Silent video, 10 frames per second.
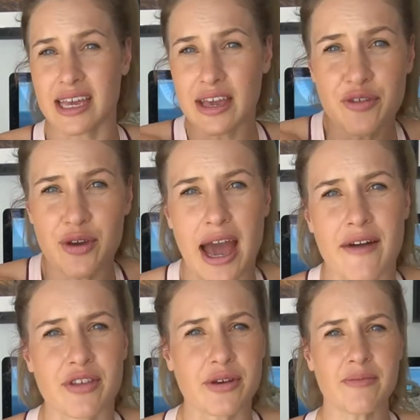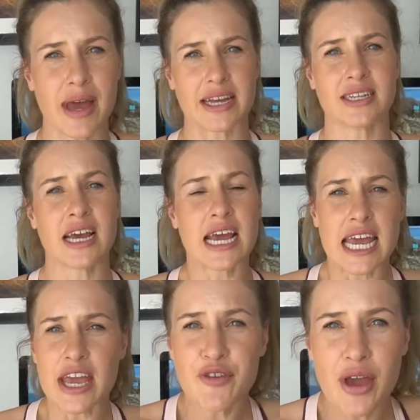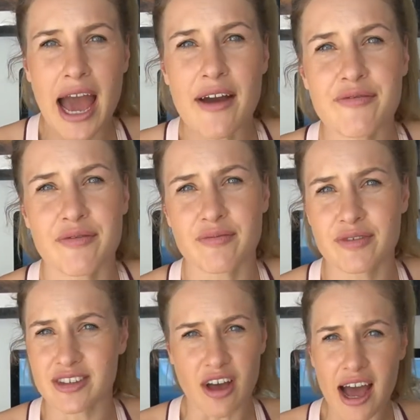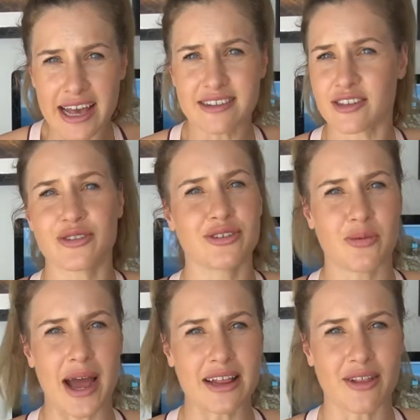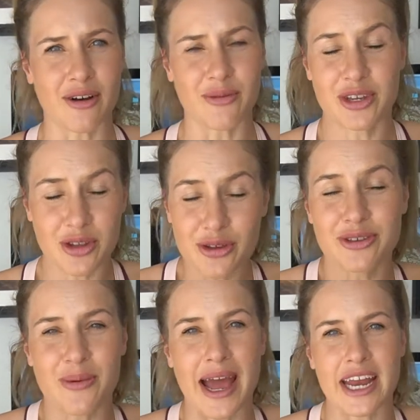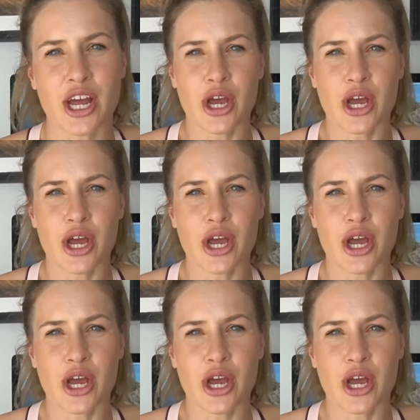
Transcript: if you have them, and if you have desires to lose weight,